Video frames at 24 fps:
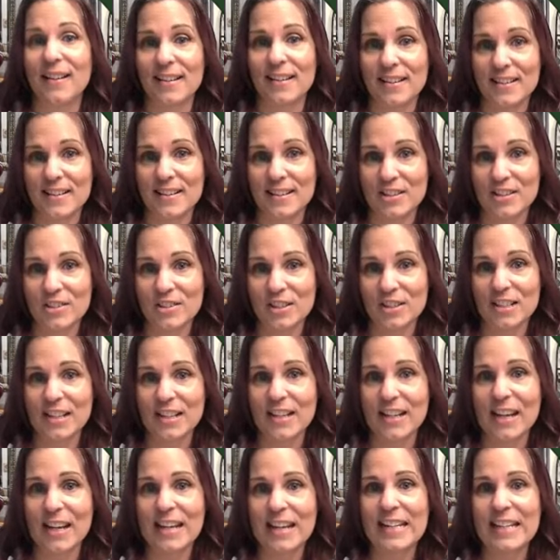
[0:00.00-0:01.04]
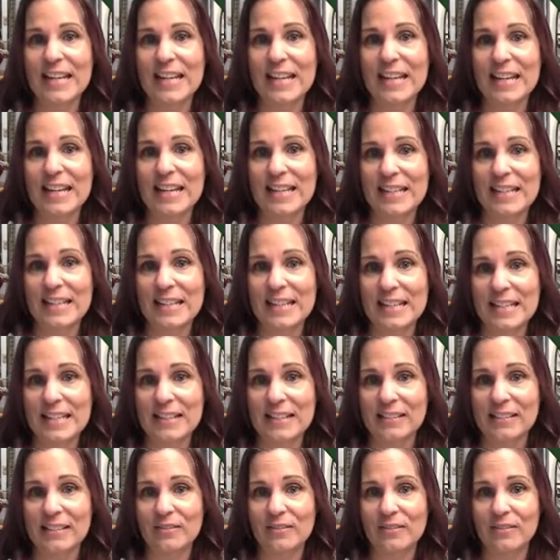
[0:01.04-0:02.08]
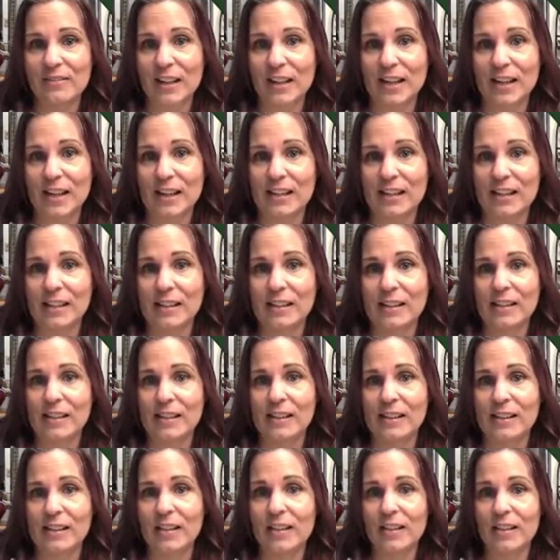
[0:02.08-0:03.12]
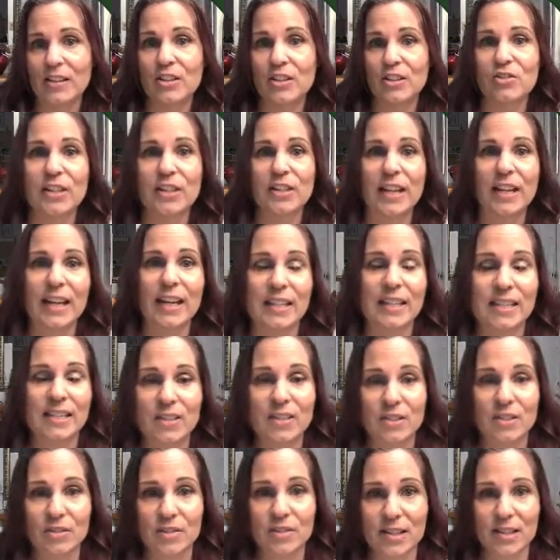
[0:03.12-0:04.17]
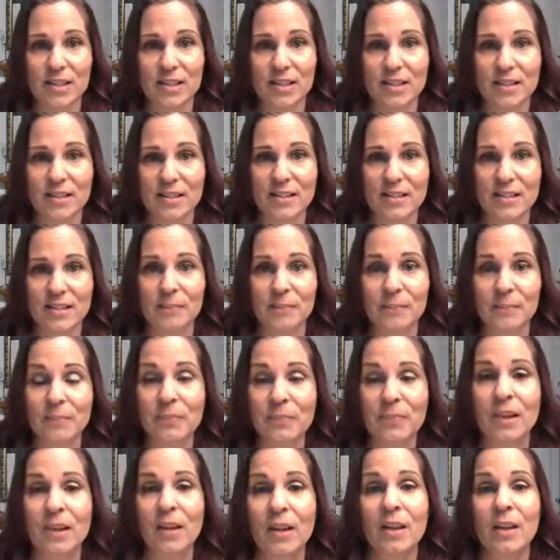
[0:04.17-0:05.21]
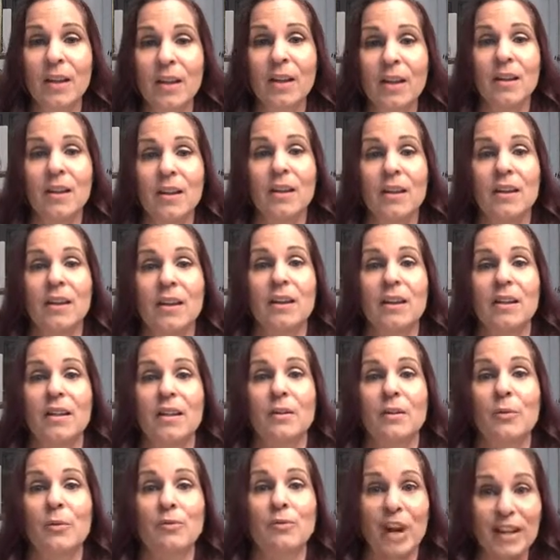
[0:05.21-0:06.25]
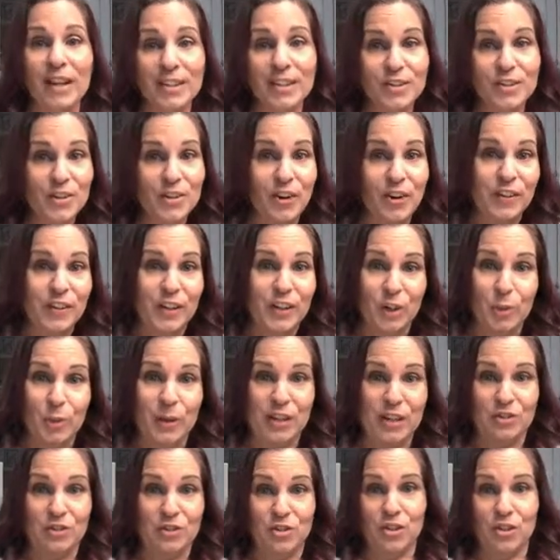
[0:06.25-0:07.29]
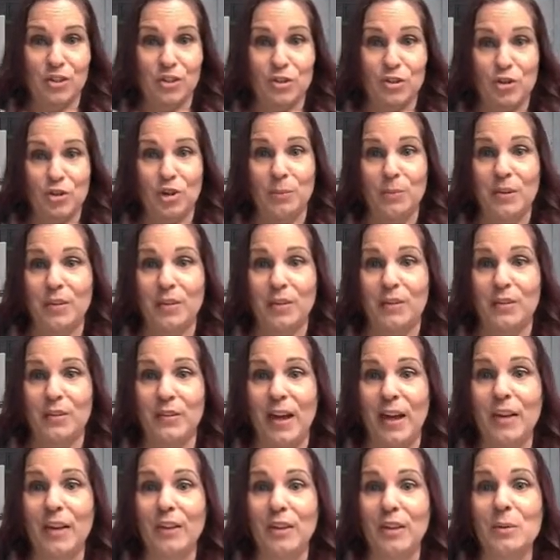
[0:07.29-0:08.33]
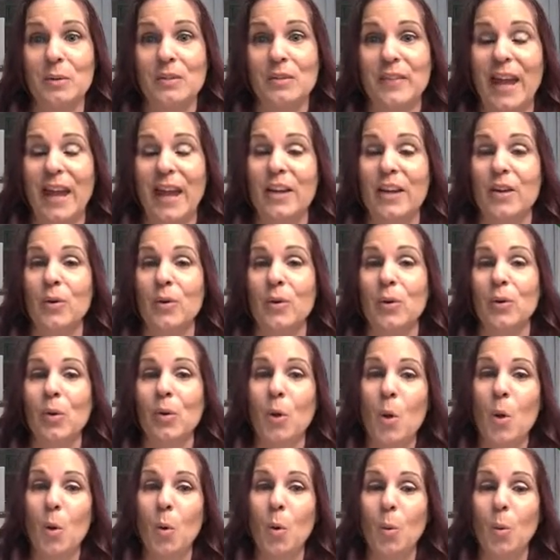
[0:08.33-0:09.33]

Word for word: 180, right, 180 degrees. Write and solve an equation to determine the value of angle